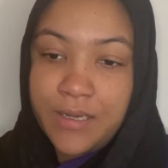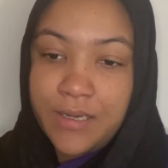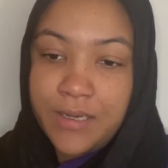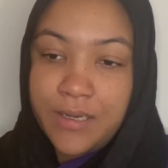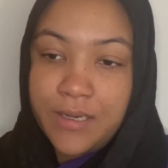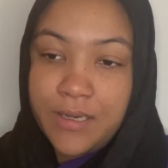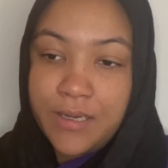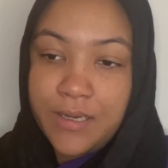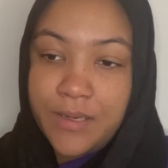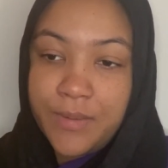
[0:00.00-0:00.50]

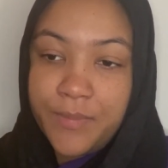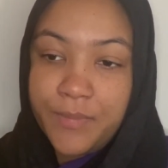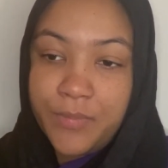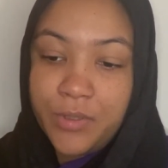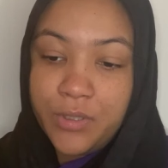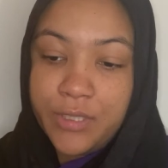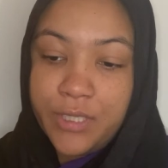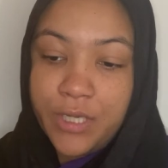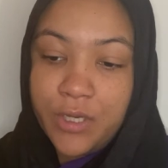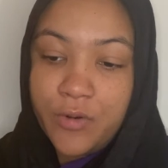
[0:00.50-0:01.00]

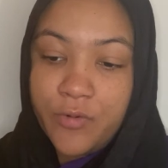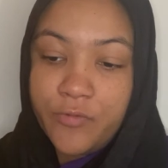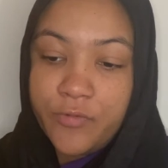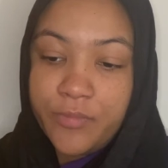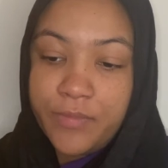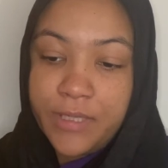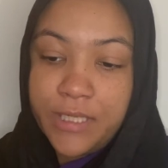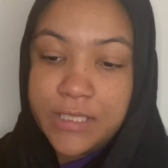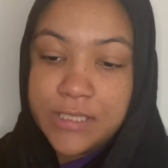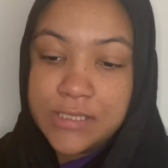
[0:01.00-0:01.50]
pulling over
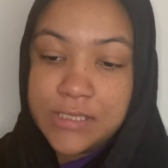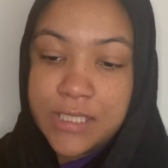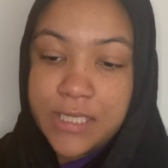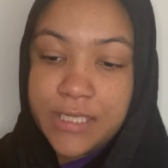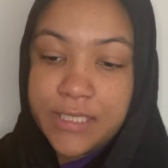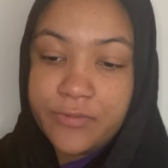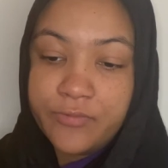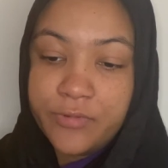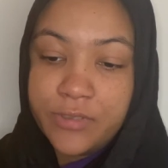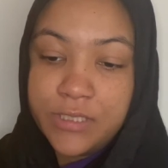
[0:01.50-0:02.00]
because
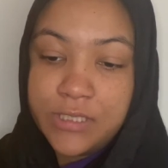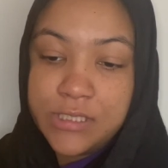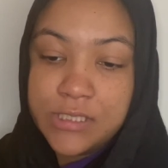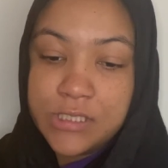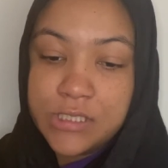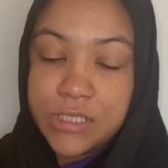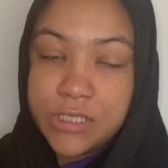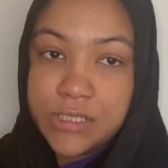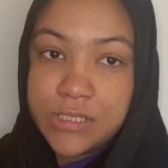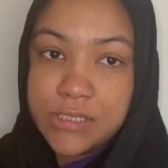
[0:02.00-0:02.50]
I really
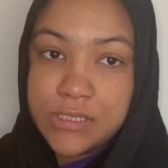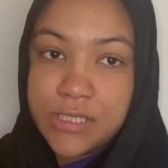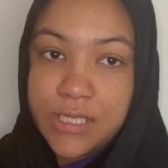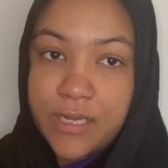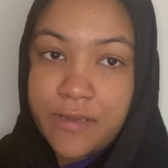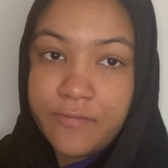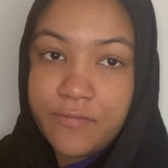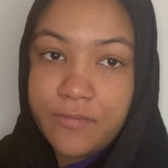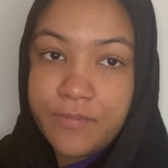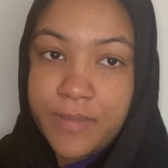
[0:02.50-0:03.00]
started to
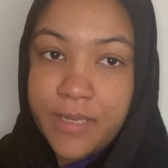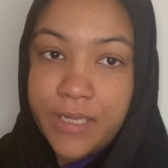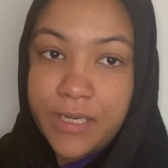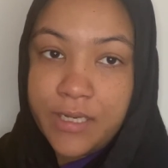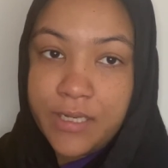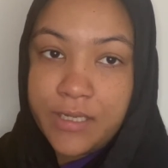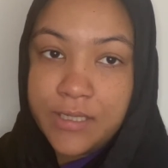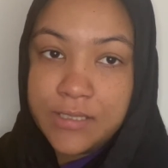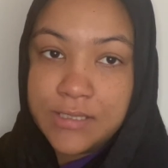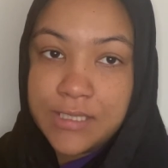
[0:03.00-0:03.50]
have a
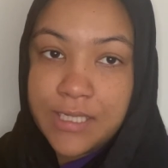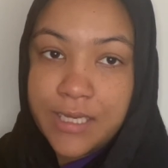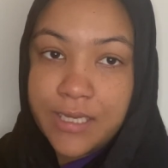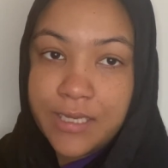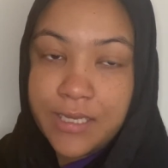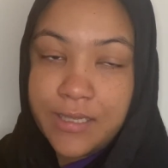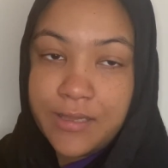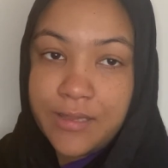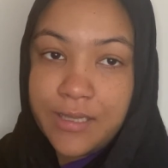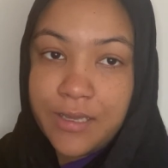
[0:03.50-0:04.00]
panic attack
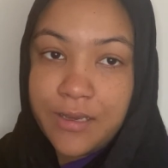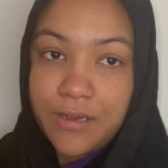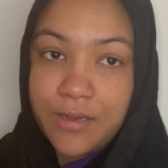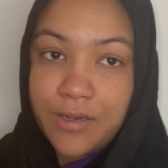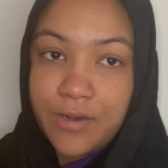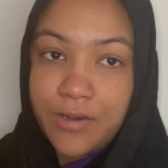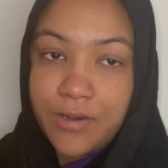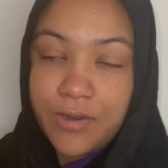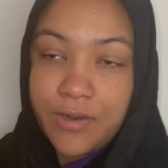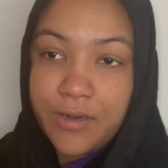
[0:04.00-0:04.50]
in that
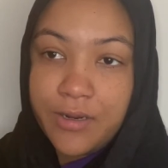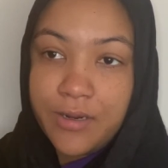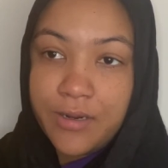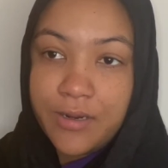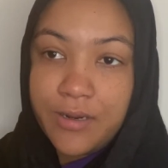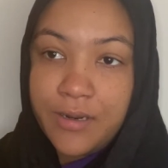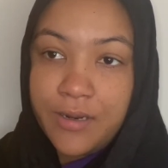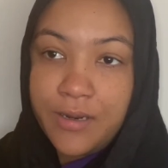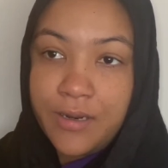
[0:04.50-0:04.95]
car.